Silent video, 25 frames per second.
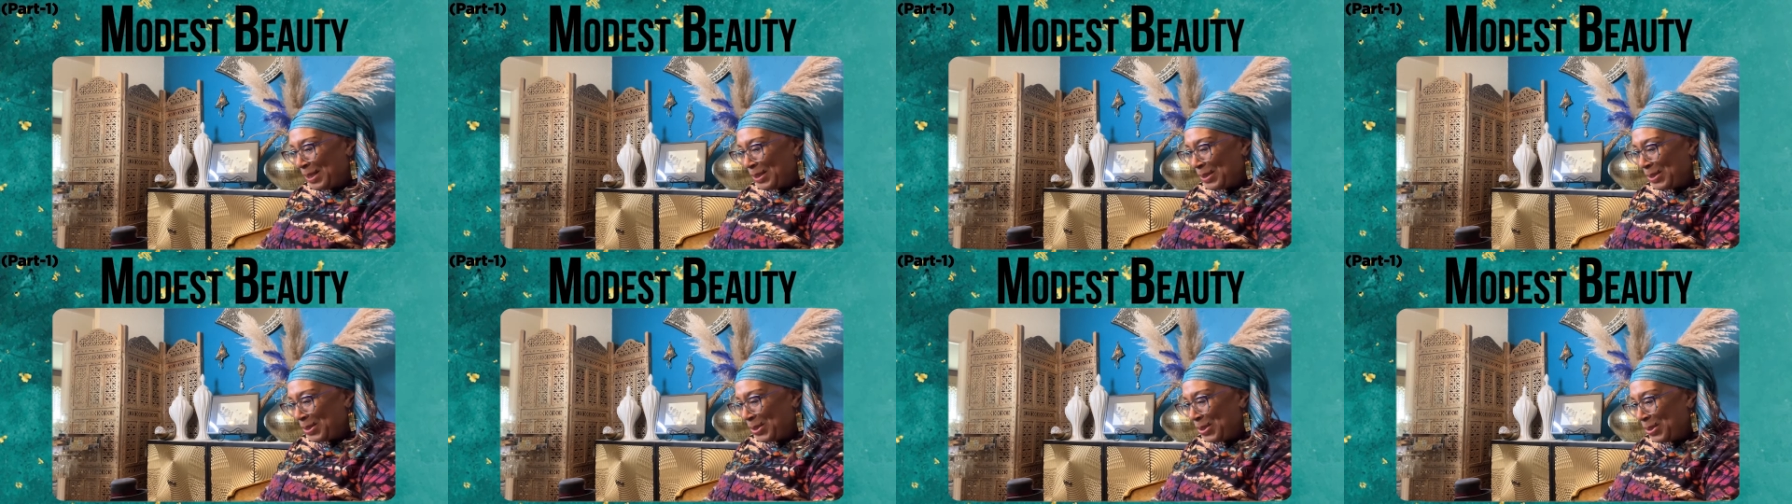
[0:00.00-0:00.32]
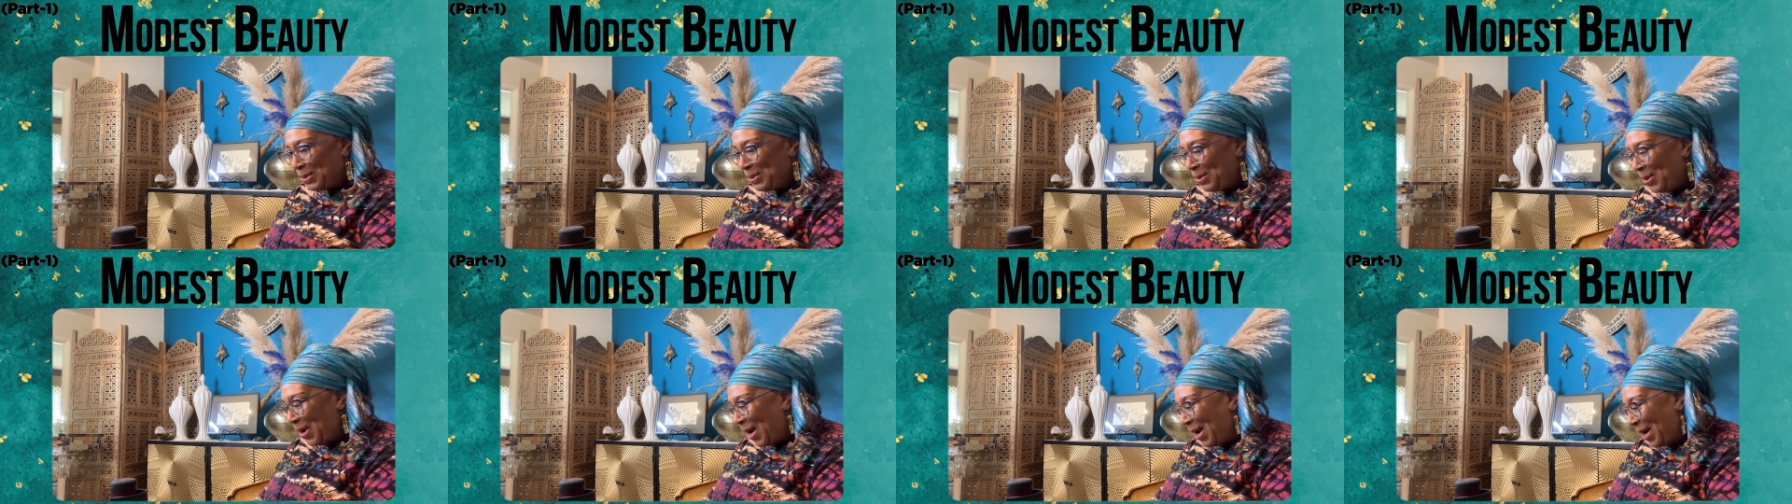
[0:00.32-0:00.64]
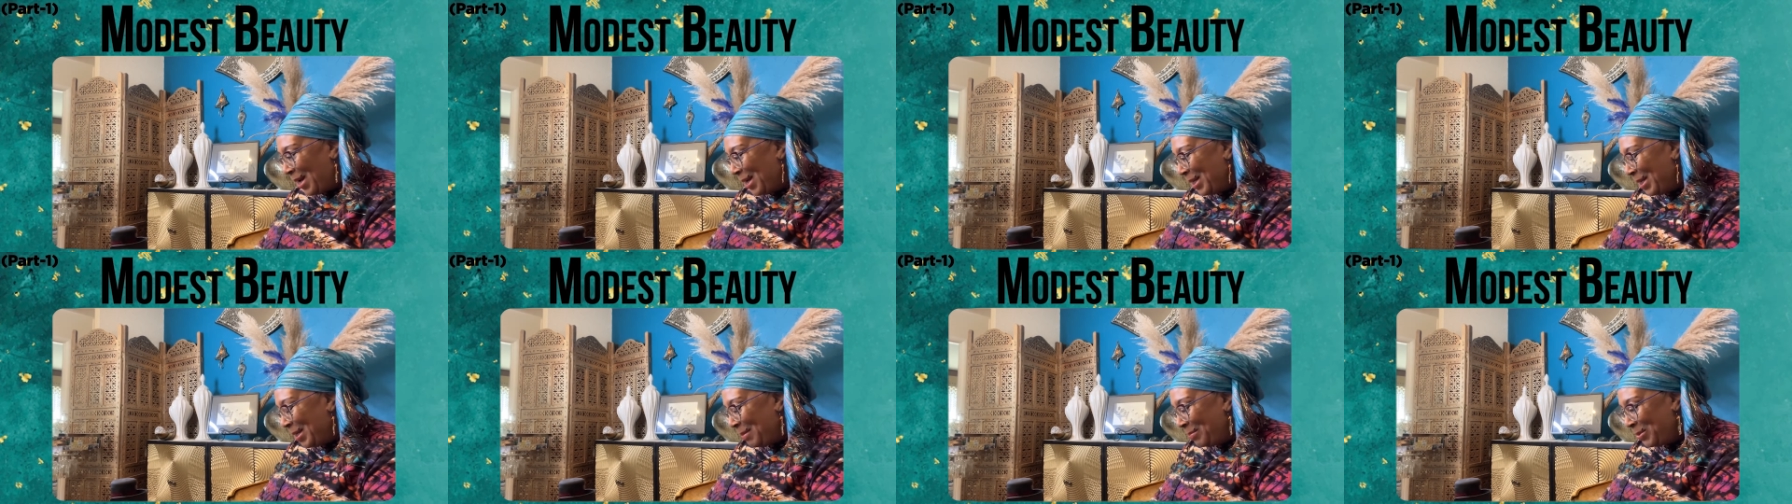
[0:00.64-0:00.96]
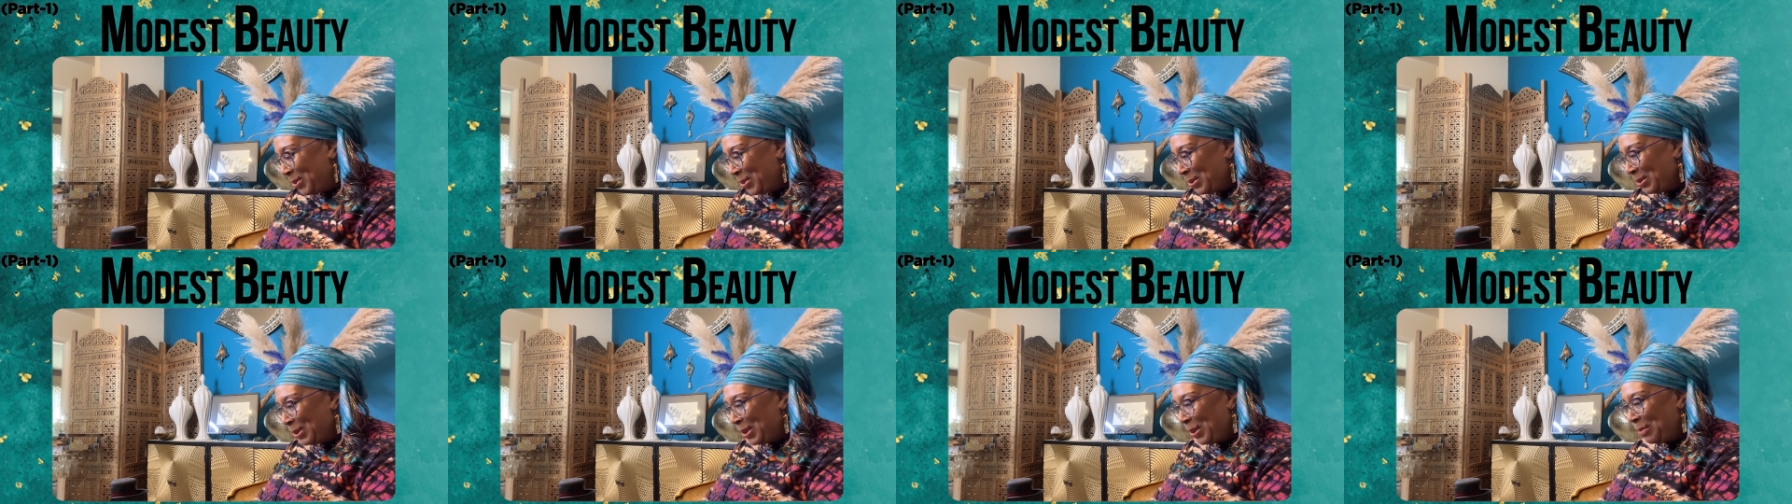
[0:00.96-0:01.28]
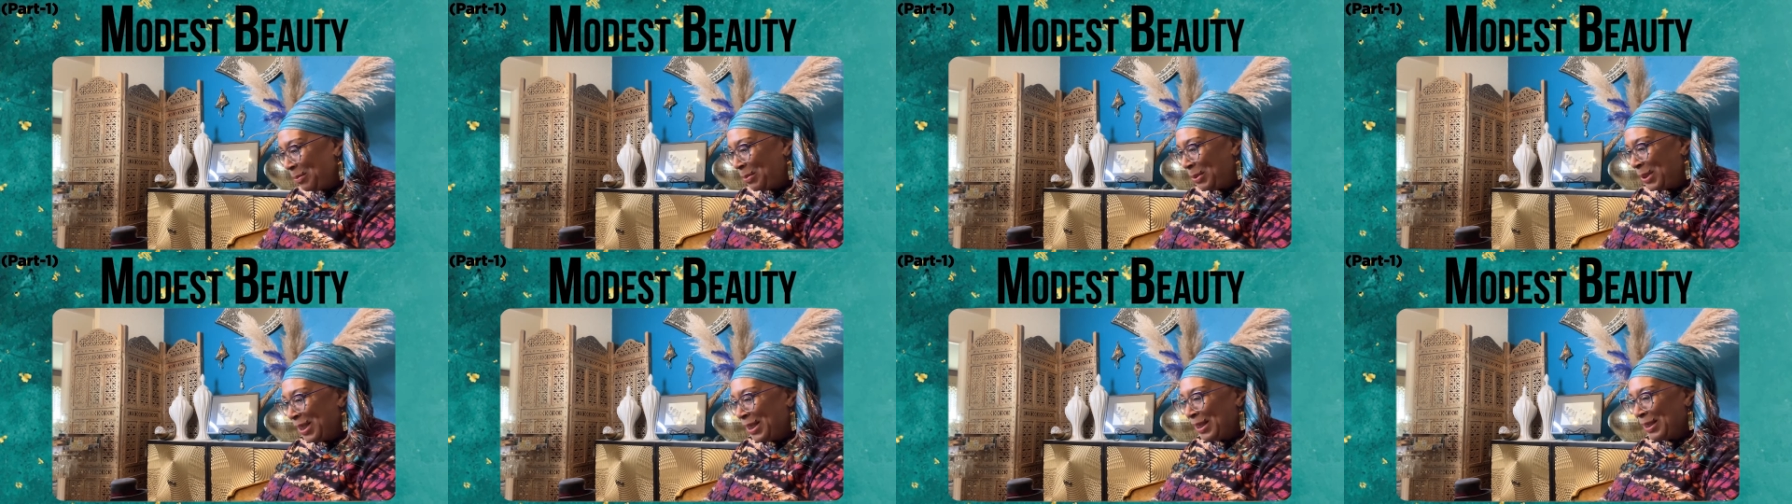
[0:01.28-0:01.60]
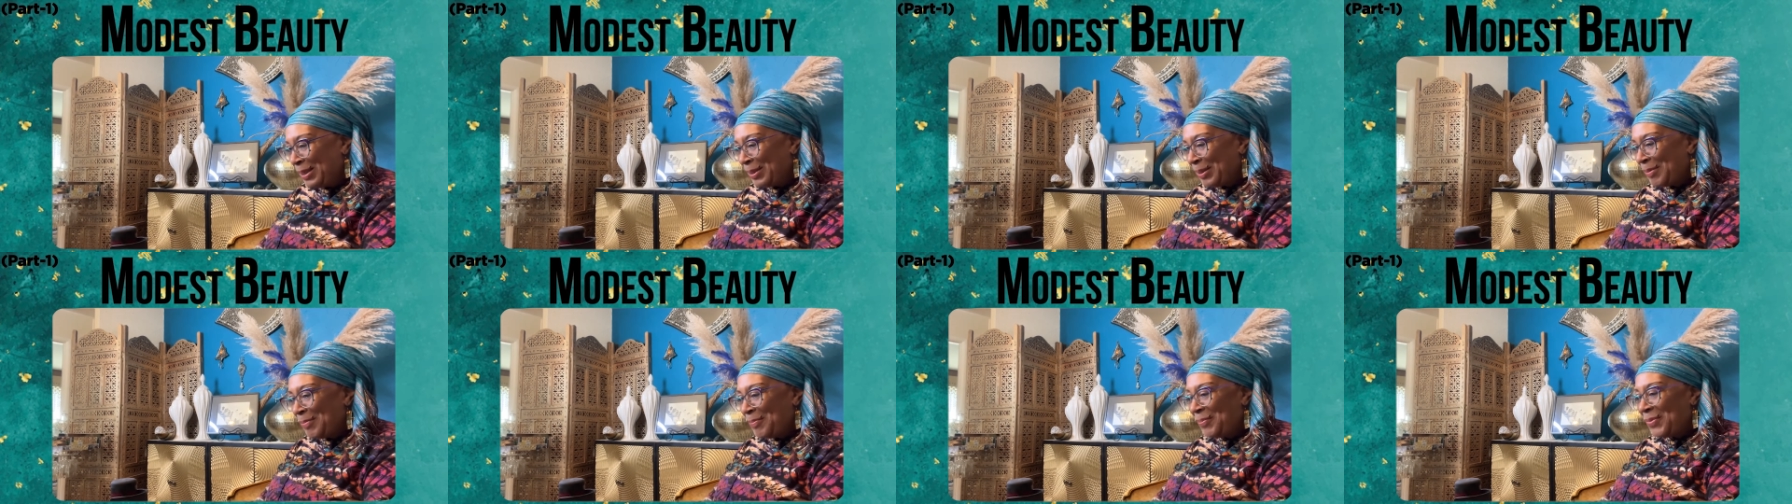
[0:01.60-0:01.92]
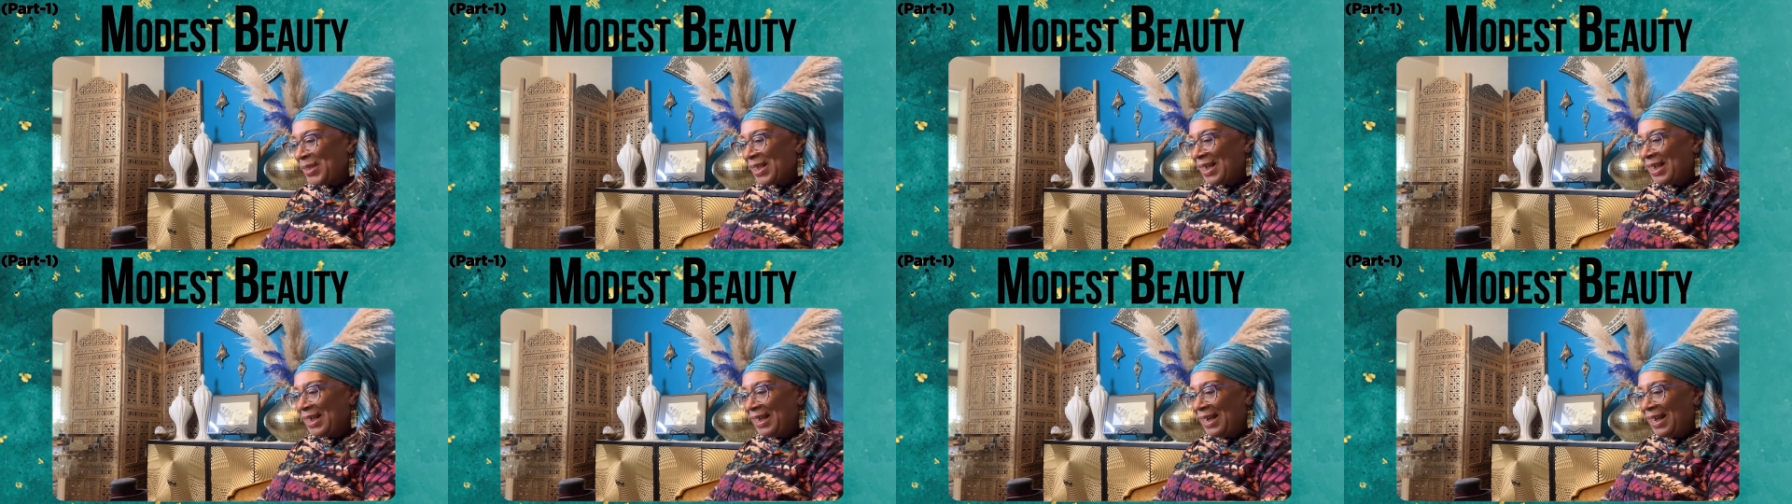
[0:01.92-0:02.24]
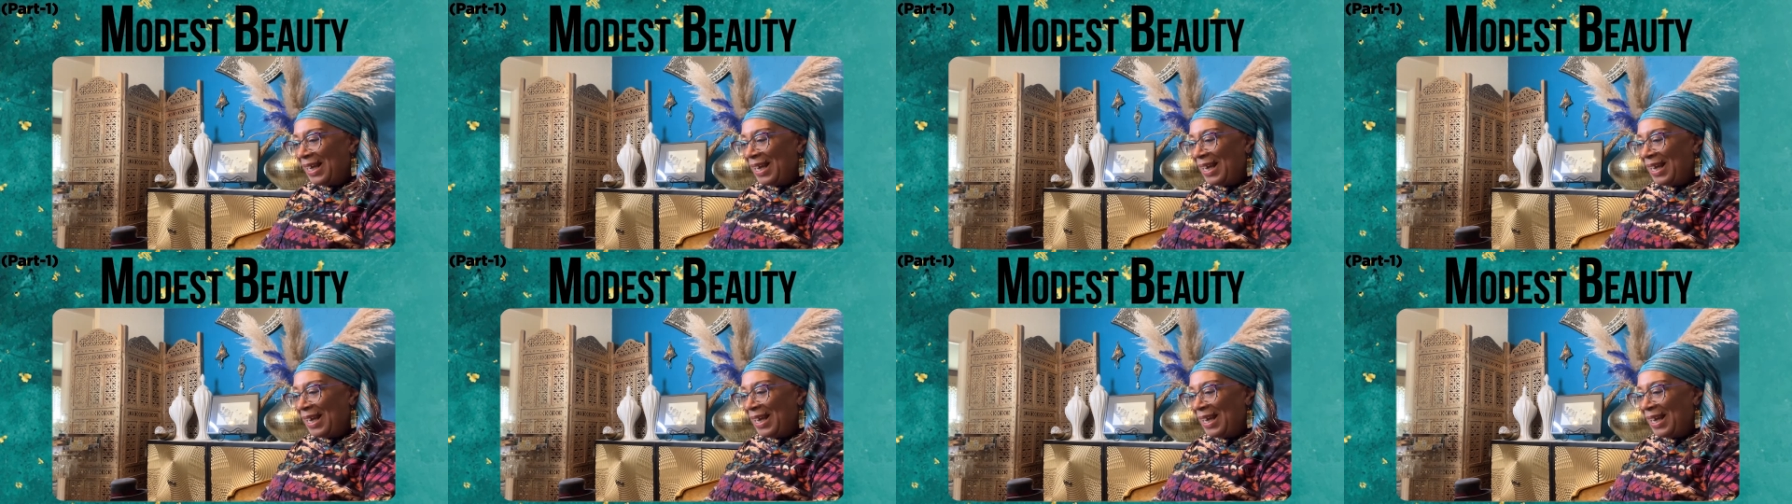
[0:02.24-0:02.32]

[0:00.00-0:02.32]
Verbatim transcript: Suad Abdul Kabir oh, yes.